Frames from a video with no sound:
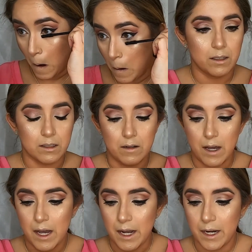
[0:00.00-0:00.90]
Let's go
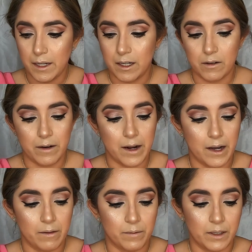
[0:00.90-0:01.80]
ahead and
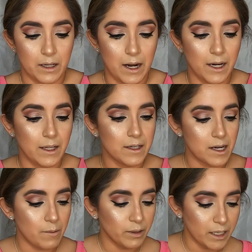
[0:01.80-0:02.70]
grab the eyelash
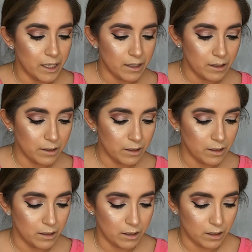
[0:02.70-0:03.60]
applicator
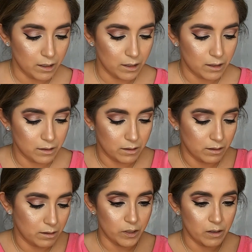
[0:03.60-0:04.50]

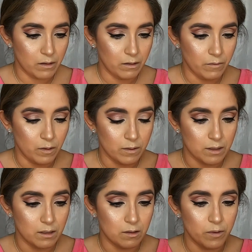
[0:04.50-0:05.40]
and put on our
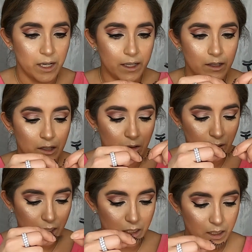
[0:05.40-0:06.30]
falsie. So what I do
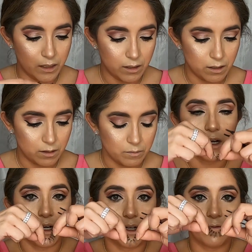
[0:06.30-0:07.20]
is
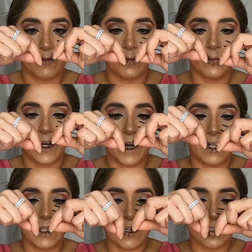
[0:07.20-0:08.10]
I fold my
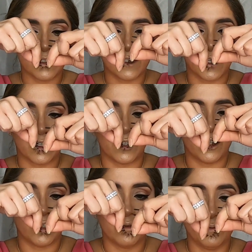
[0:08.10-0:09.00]
eyelashes like a
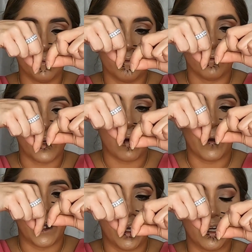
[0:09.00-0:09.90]
U. That
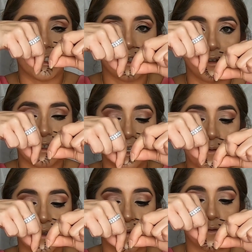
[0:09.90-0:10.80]
way it
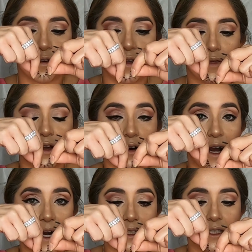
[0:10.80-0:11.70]
shapes up with
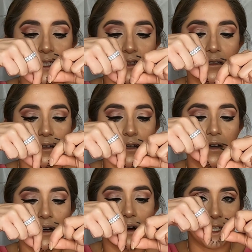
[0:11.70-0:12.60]
your eyelid.
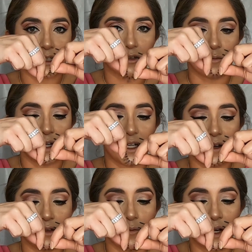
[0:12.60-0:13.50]
Flex or bend
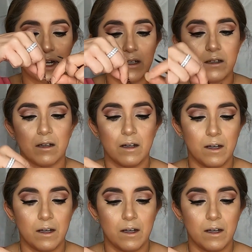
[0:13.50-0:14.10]
out the band.